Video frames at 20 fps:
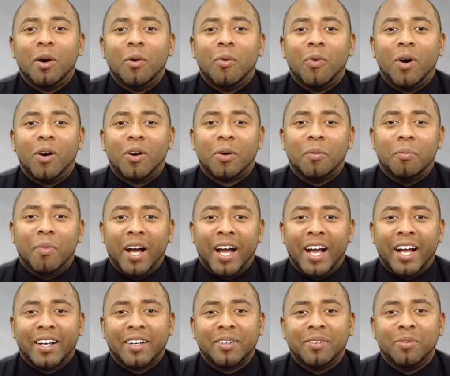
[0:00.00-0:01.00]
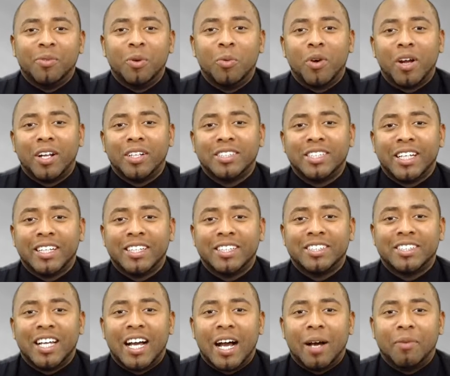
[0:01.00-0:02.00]
Welcome back. We want to take
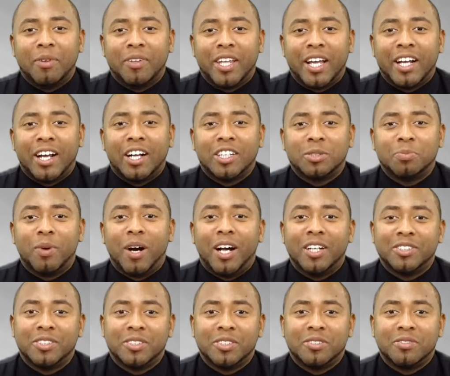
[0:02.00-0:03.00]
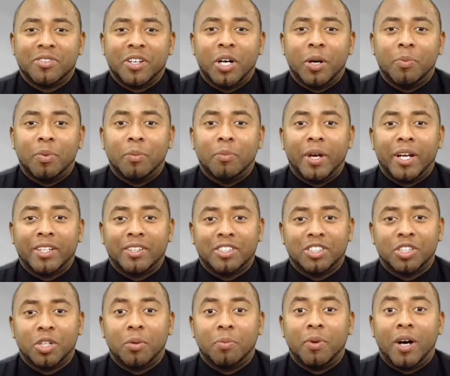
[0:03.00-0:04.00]
this time to thank our sponsors for helping make the
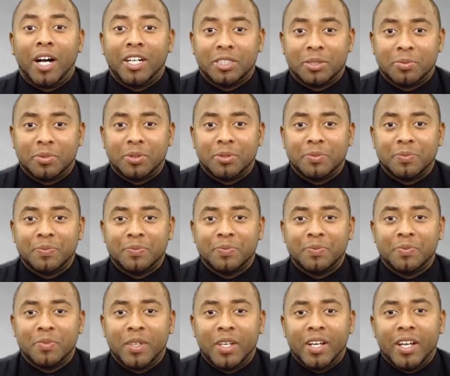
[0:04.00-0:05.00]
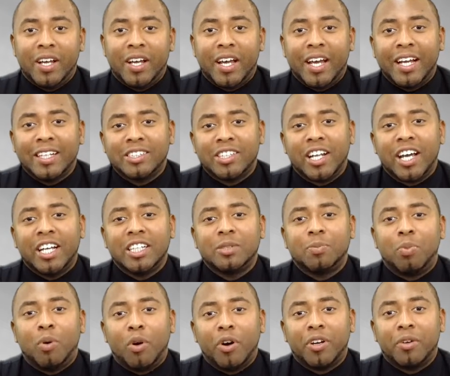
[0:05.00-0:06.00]
show possible. And today's
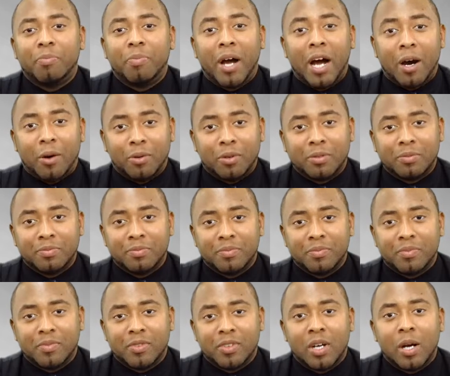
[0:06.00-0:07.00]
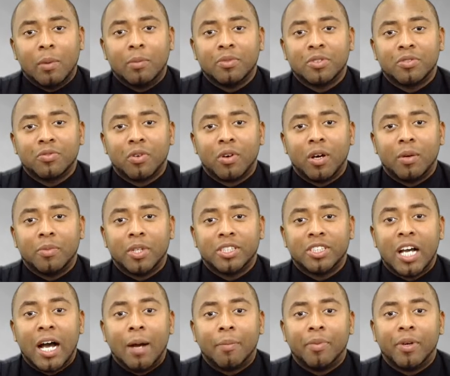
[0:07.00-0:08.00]
point of power comes from the
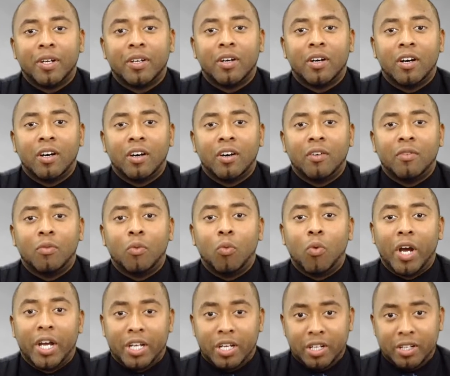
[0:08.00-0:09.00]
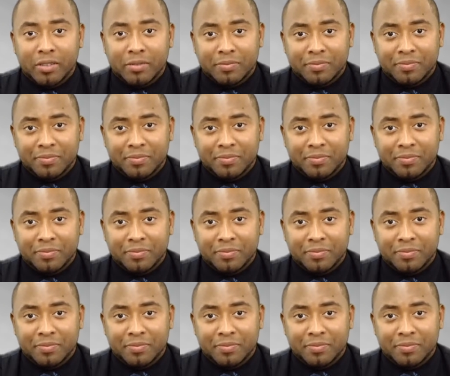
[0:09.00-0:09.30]
topic of waiting.